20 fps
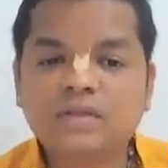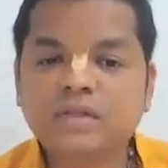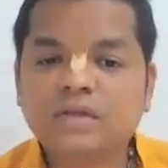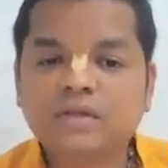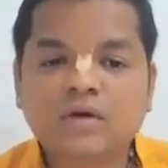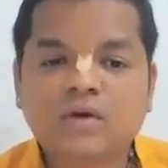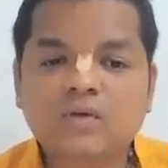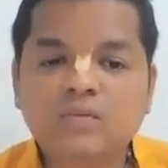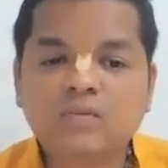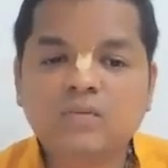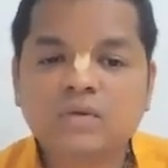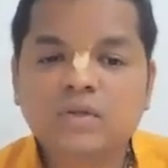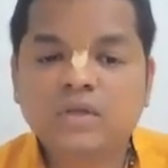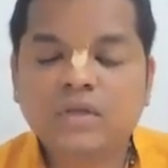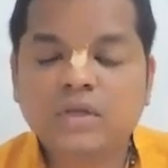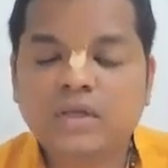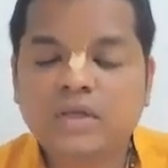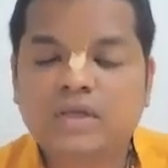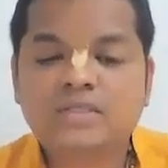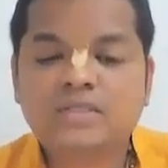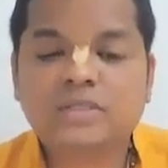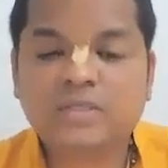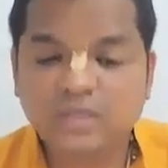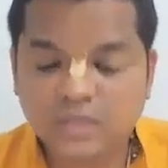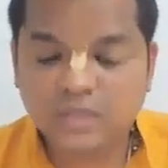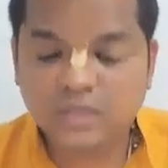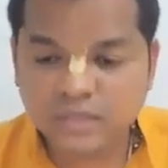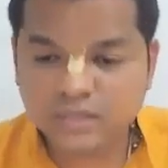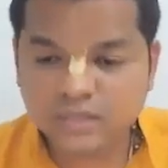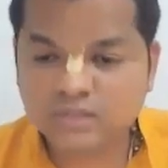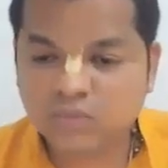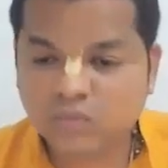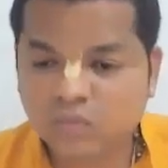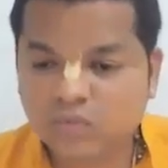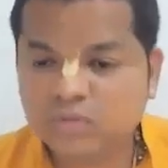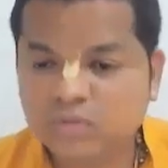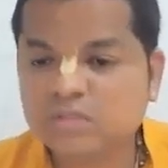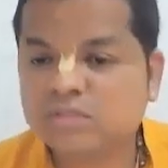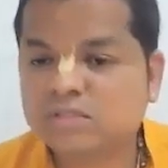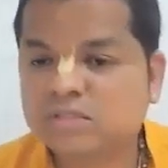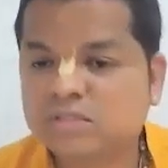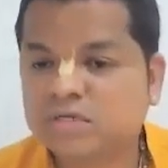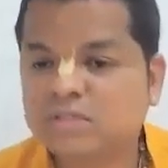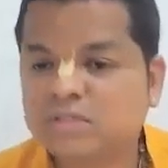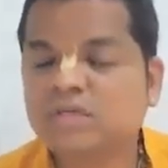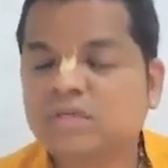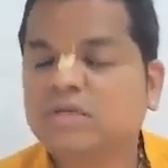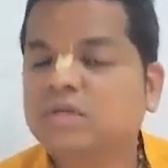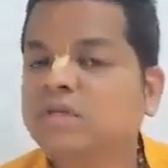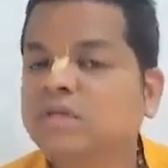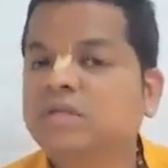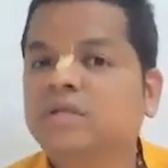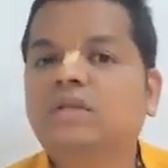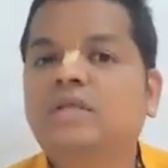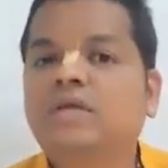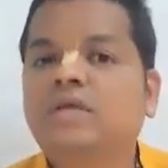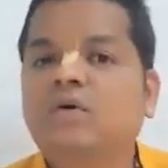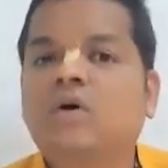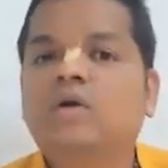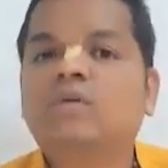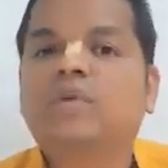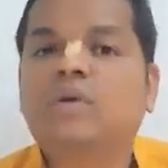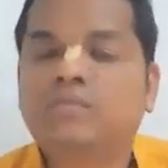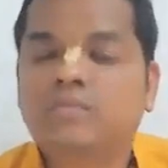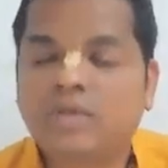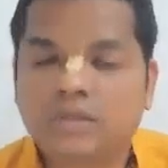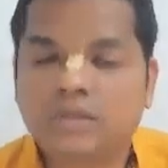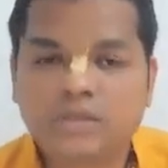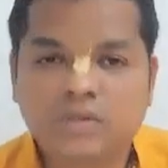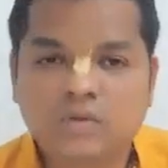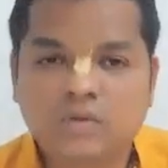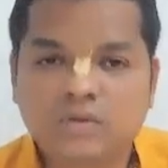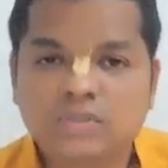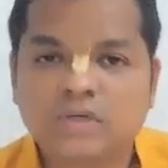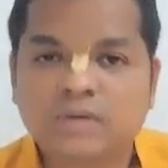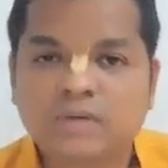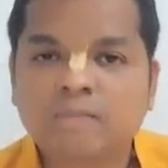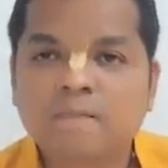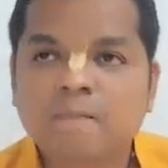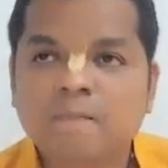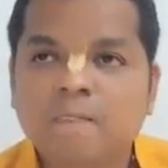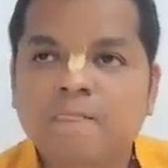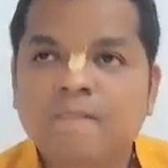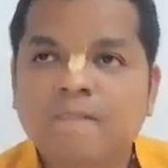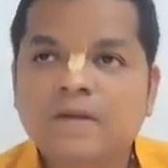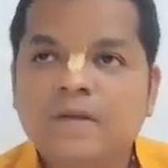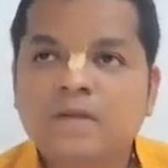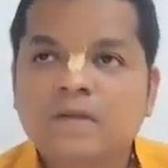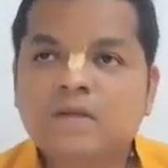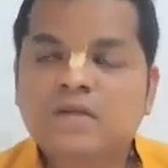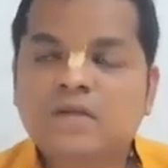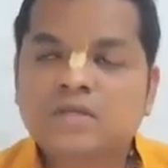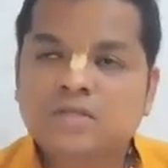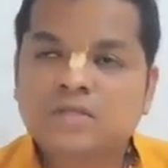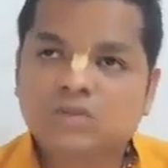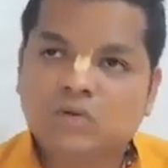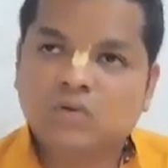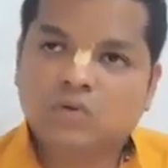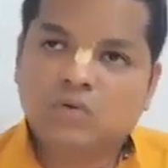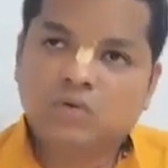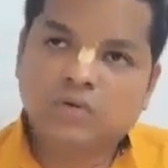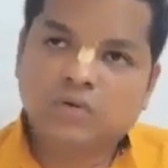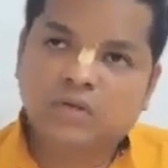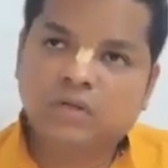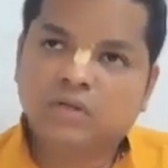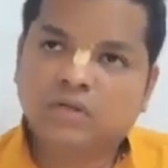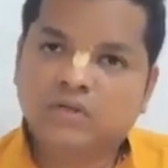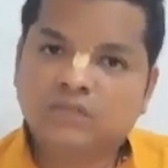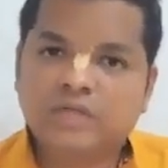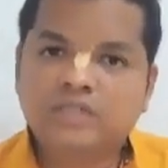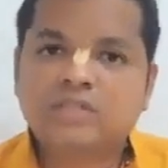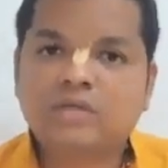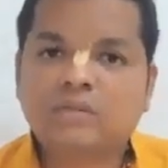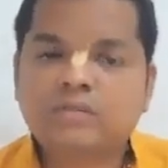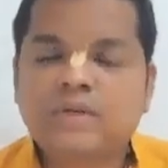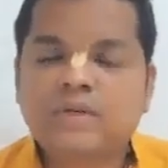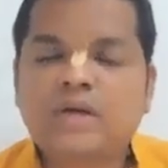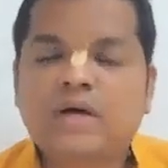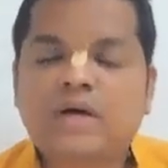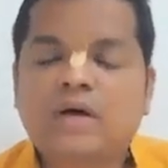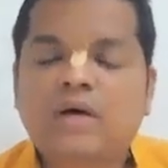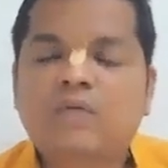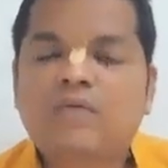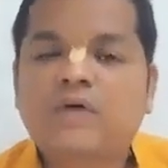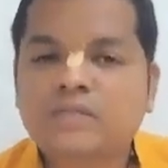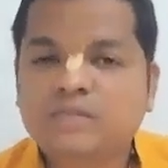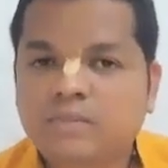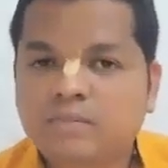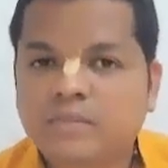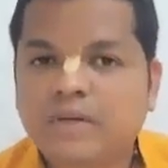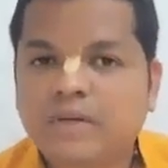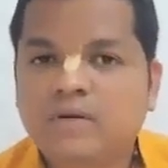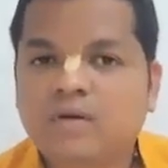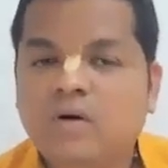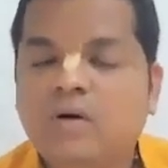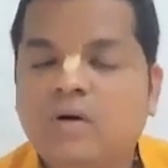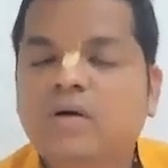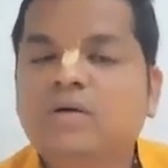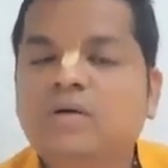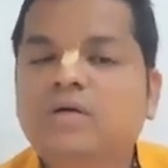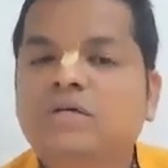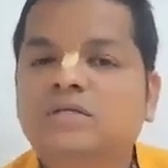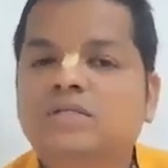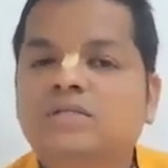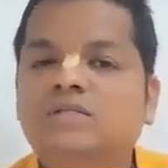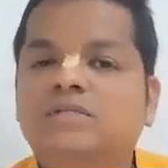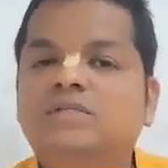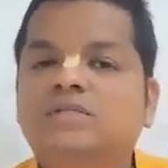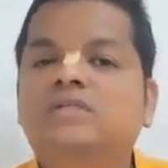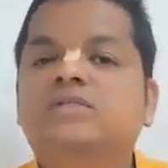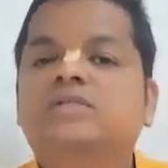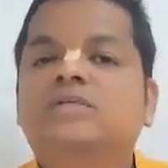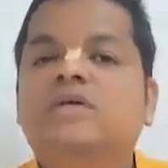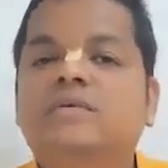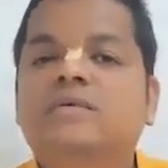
And then now he has killed his own sister's son, and then he got Brahmahati dosha. So Vaishampayana ordered his